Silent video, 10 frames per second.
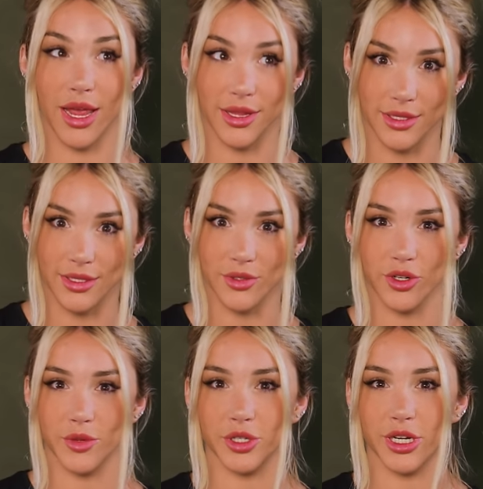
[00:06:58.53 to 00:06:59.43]
and the
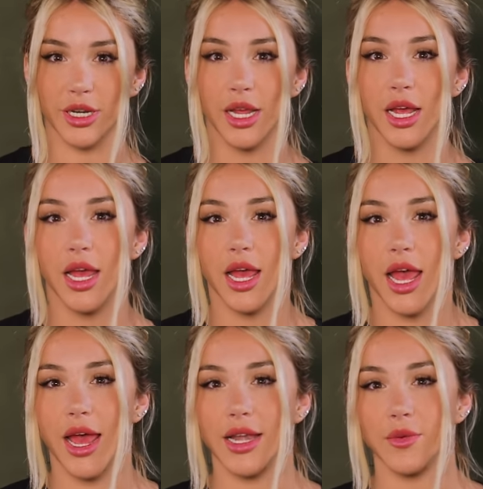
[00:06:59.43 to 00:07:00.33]
description.
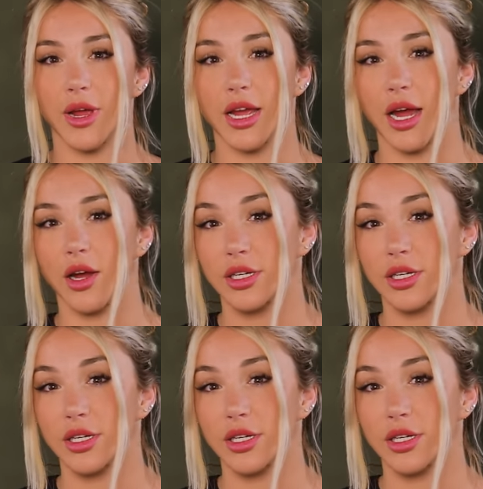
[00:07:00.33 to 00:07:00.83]
Anyway, I